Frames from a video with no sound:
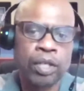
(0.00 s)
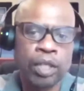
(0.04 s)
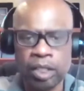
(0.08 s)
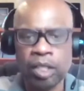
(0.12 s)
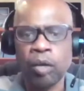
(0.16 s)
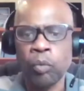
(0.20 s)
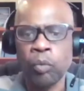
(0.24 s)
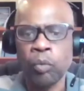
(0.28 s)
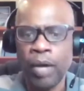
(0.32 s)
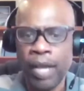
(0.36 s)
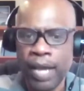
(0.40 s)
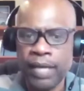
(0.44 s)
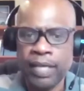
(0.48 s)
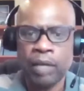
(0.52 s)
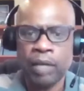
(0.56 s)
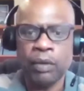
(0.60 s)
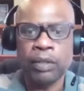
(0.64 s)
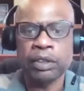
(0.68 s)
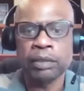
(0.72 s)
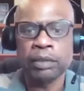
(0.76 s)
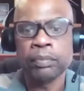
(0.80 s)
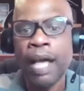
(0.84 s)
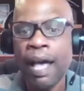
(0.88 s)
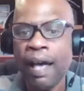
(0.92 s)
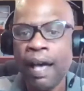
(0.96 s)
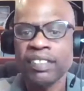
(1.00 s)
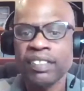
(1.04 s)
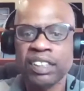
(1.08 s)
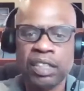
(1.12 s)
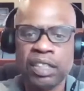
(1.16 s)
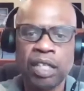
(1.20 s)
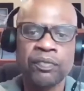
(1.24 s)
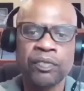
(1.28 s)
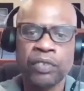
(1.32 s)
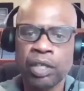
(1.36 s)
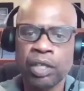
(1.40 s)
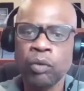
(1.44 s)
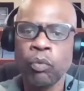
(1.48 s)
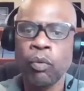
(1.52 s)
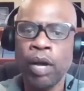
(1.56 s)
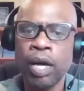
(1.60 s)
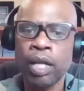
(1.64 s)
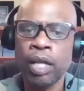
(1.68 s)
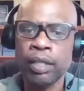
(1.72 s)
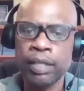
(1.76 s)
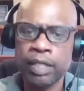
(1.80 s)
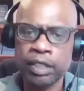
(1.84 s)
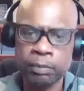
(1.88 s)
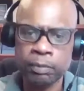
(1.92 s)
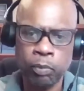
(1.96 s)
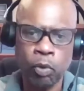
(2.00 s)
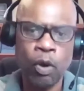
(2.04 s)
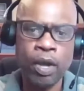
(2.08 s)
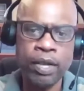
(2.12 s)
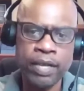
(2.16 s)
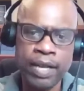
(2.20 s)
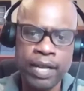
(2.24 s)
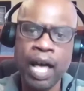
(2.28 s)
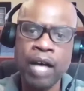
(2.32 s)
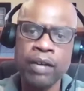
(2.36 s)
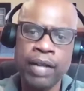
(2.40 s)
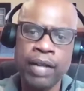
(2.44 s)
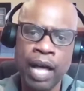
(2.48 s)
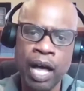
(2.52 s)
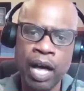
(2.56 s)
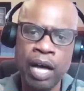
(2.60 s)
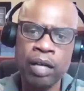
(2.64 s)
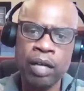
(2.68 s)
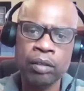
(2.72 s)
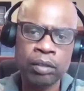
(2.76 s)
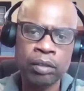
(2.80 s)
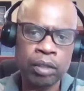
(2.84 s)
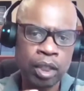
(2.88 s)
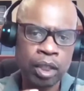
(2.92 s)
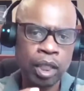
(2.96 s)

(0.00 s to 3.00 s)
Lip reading: What anti-racism has done very well is point out how